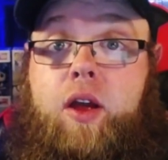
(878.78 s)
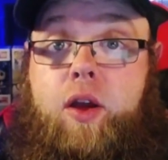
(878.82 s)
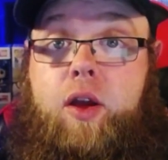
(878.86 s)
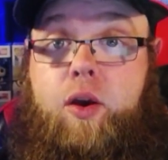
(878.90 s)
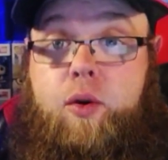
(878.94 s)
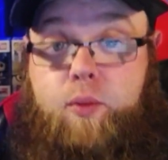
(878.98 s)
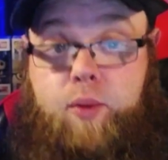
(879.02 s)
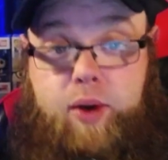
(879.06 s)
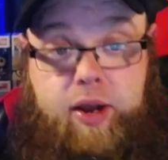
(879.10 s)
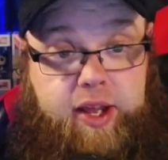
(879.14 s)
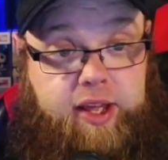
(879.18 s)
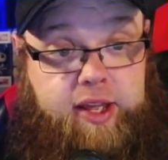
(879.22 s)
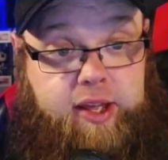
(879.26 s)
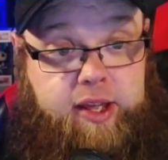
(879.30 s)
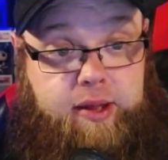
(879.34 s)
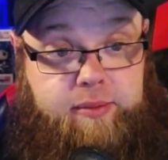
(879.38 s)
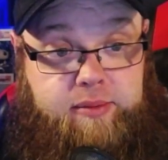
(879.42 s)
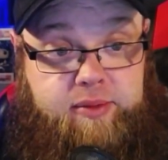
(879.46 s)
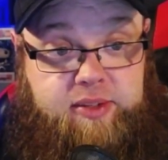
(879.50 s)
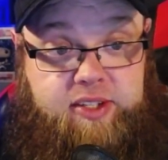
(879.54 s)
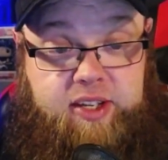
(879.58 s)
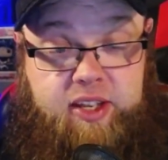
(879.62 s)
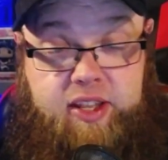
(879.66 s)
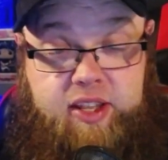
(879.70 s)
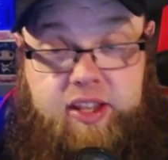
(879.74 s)
When it
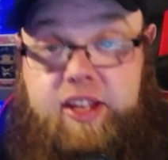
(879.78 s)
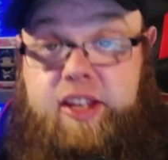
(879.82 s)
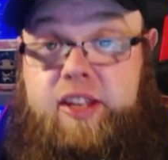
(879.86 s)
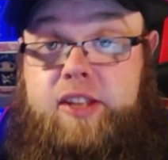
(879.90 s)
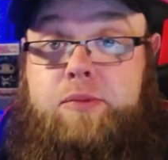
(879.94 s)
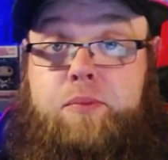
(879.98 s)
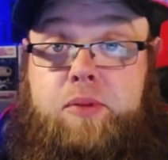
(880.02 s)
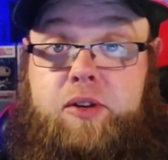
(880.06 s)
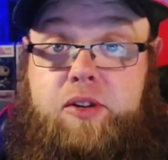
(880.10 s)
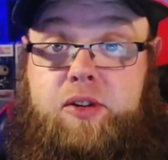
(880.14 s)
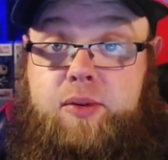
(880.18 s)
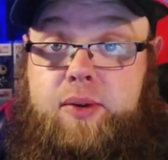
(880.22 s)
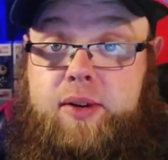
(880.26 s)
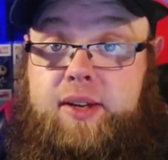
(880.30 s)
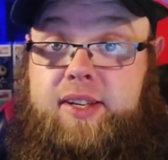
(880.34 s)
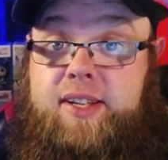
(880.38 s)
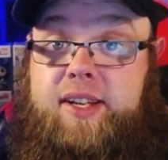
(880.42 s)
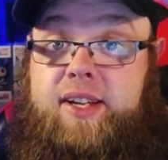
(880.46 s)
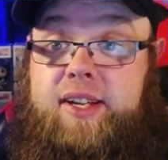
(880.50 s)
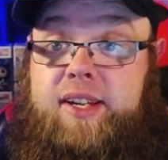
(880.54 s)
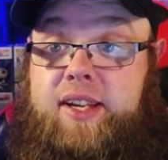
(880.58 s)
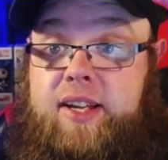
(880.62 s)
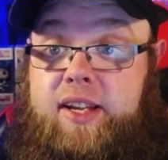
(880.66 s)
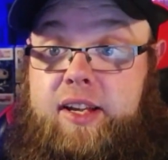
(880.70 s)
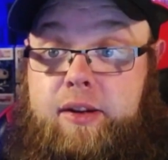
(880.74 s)
comes to this, between
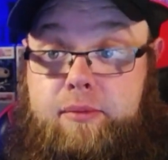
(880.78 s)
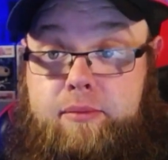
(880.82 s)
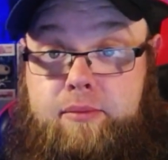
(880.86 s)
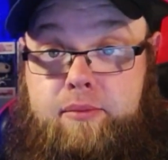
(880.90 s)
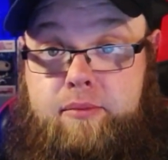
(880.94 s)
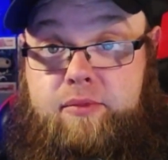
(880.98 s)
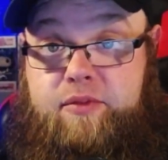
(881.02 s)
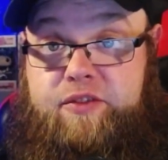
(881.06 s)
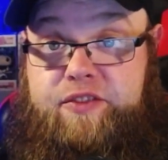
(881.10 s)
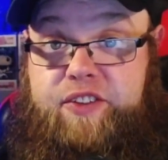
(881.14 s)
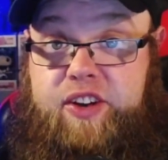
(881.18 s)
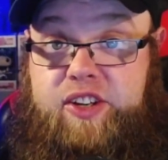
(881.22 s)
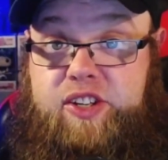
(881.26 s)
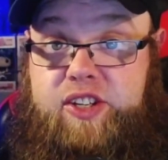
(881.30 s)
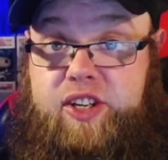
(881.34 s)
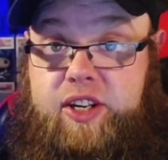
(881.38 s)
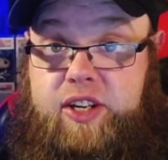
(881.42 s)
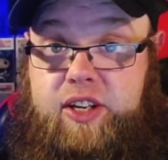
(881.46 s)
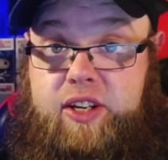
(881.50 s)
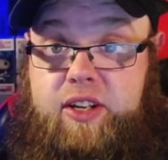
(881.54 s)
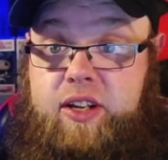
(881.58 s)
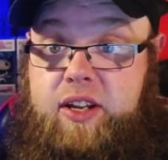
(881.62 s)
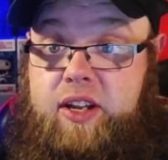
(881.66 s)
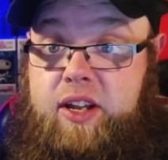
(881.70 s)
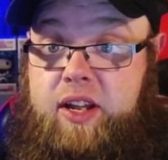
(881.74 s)
digging and
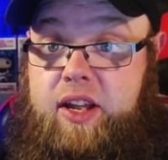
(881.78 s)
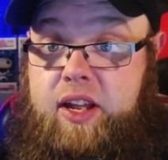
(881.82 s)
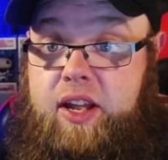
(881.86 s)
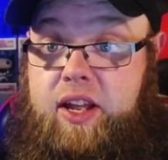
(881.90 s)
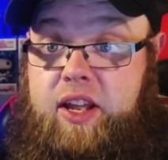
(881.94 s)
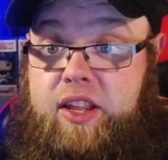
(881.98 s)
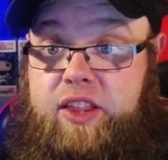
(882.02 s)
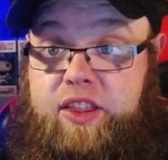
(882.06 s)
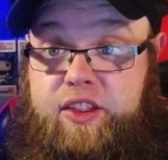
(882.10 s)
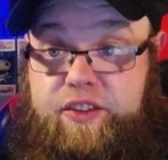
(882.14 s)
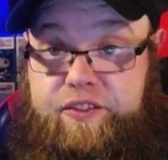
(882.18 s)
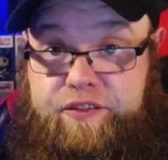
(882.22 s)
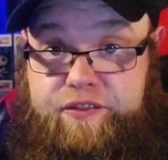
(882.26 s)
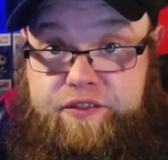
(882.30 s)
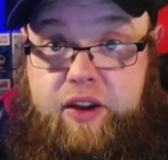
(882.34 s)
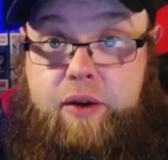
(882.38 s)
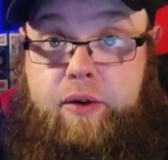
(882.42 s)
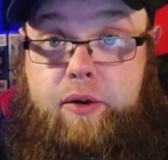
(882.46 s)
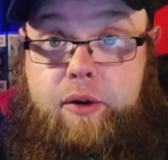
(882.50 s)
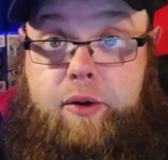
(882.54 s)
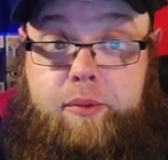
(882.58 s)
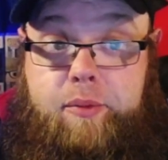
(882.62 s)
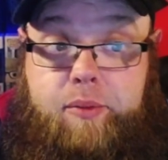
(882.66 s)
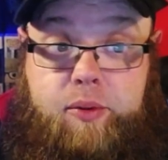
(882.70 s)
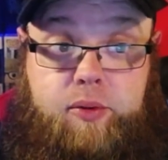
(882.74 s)
fishing, the
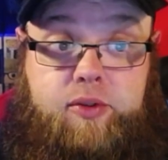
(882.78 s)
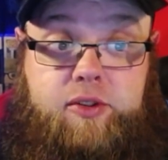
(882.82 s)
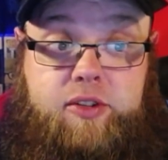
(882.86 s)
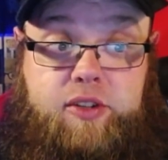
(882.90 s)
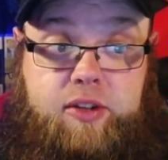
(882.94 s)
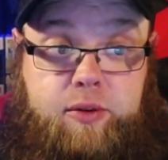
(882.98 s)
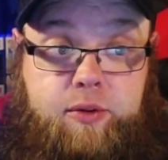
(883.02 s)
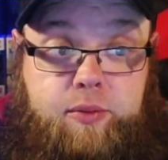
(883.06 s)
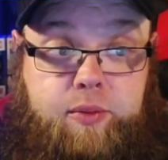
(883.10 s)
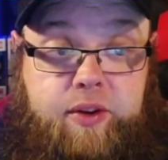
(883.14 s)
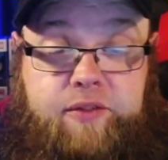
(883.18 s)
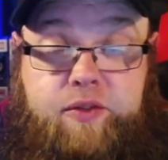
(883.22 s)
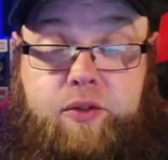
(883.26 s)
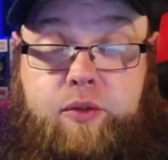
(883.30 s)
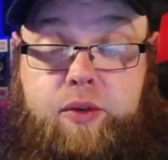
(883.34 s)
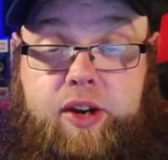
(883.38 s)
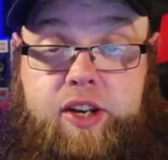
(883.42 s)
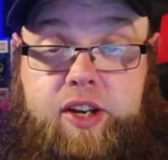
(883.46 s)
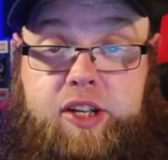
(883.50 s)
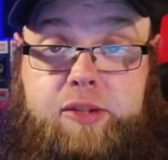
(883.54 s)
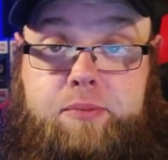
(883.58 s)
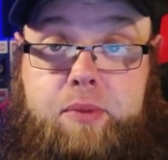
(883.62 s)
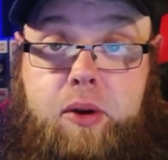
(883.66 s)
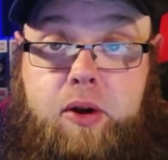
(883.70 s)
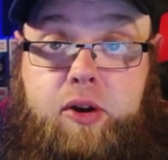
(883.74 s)
variables that we've already
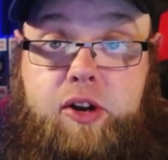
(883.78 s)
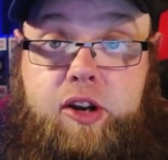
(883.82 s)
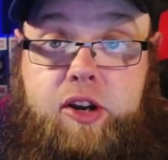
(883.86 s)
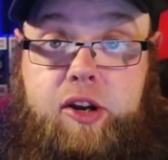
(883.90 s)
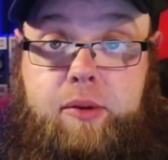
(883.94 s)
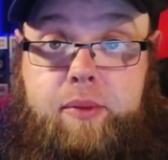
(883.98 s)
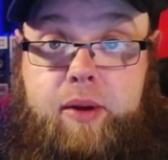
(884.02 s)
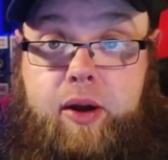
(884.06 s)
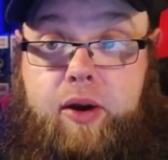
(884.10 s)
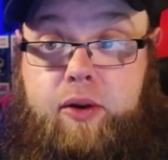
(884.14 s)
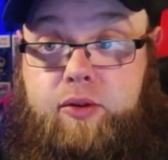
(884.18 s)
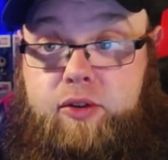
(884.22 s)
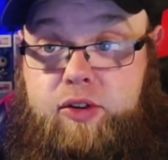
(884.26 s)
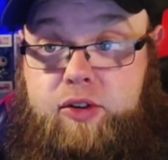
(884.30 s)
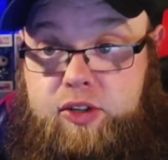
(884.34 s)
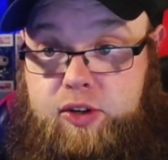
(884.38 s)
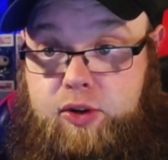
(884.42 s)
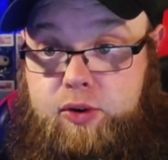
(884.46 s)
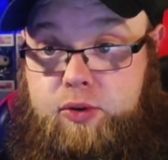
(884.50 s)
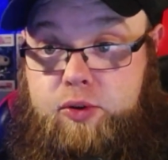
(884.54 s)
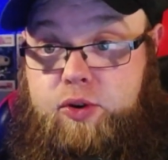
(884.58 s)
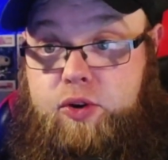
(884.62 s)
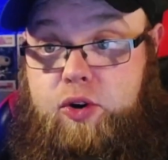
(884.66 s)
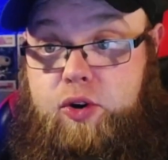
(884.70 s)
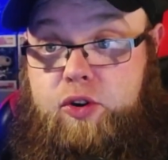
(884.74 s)
spoken about they